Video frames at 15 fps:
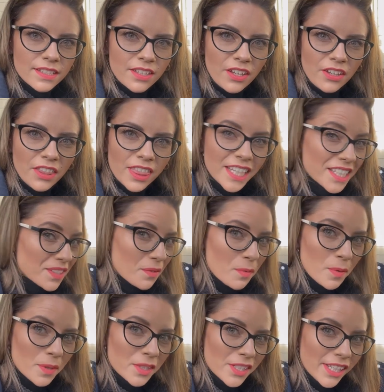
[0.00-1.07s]
So thanks for
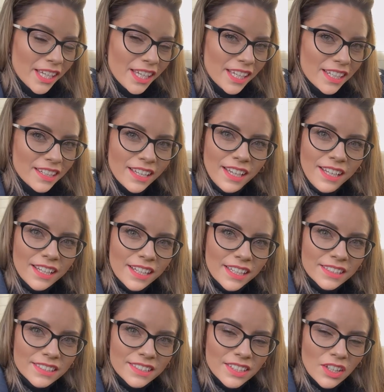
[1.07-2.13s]
watching
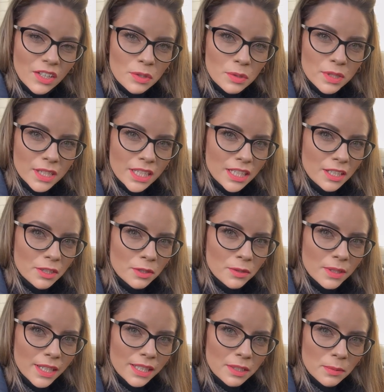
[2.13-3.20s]
and I'll see you
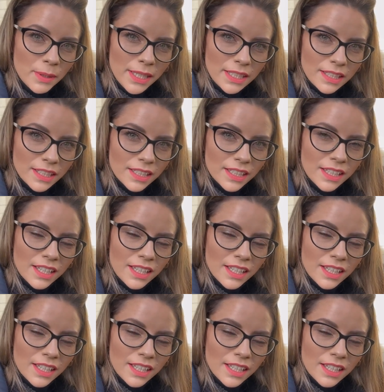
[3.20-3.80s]
next week.